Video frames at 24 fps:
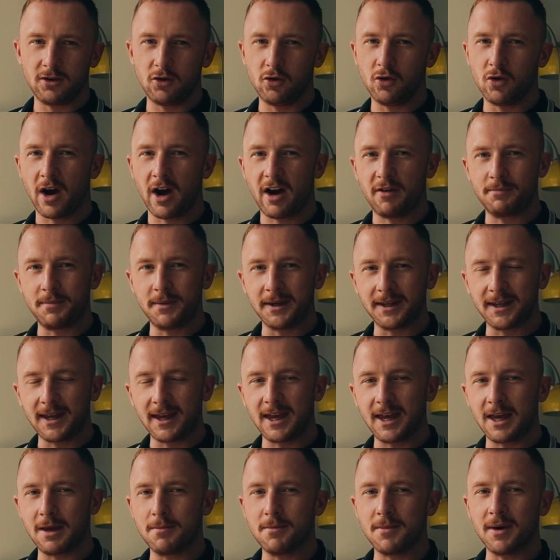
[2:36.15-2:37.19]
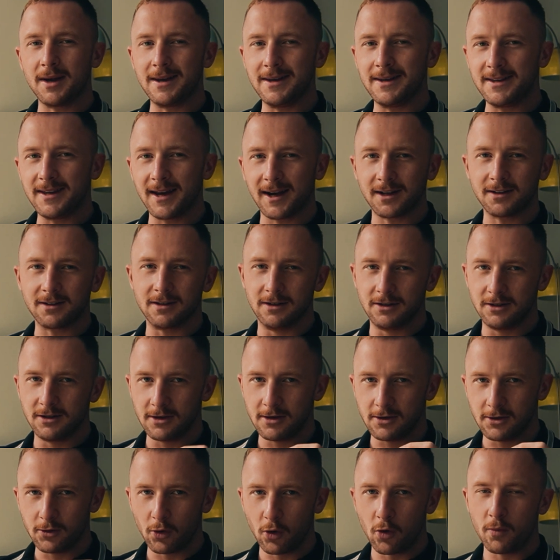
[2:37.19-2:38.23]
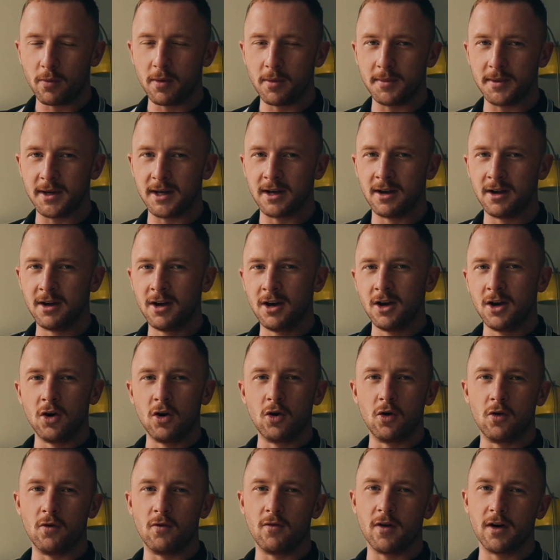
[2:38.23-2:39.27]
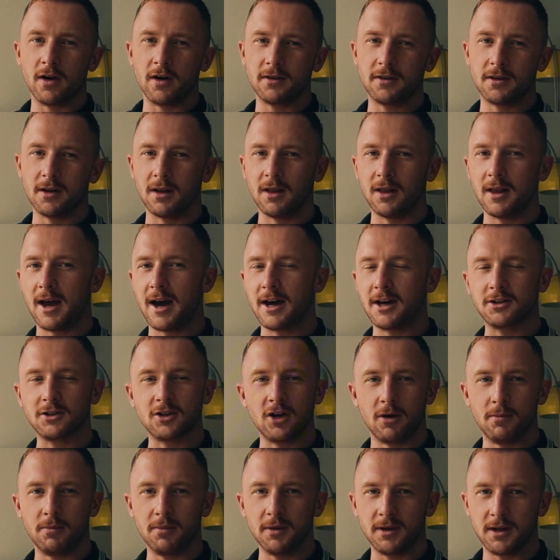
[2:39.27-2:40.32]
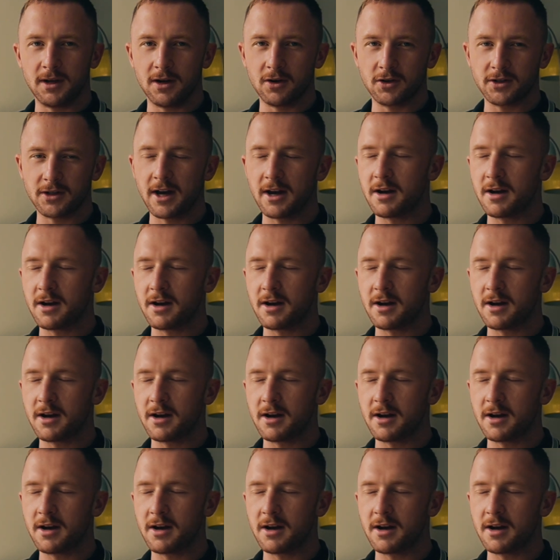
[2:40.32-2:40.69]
You have become addicted to dopamine over the last couple of years.